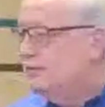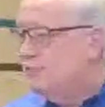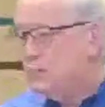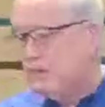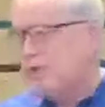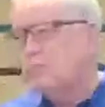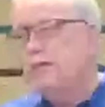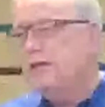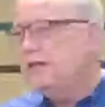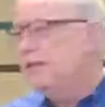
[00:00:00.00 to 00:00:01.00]
Remember, it's just
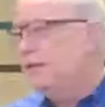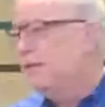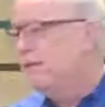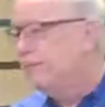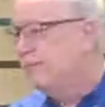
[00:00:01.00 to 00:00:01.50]
me and him.